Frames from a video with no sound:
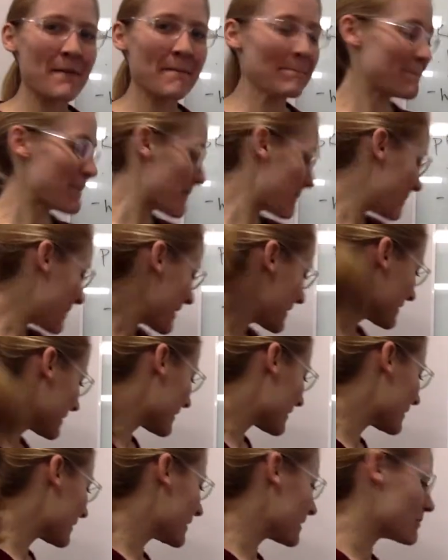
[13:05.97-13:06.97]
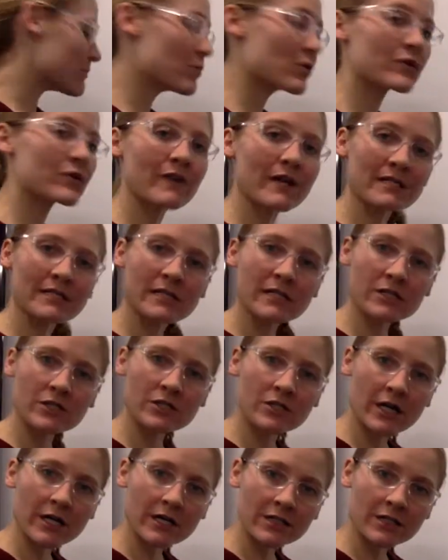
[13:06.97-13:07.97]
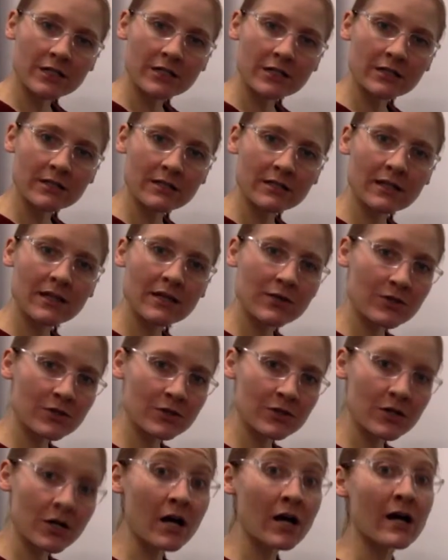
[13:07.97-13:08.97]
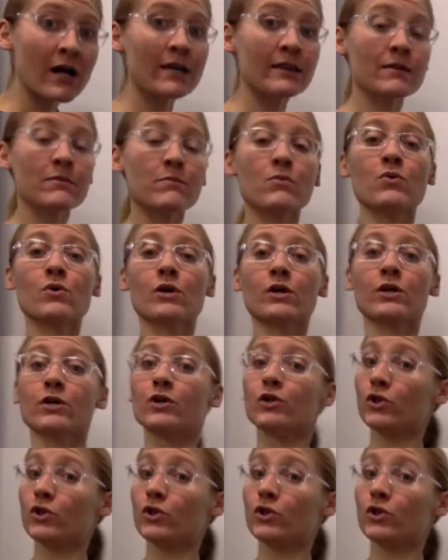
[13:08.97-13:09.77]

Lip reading: But basically, the more resonance structures that you can draw and the more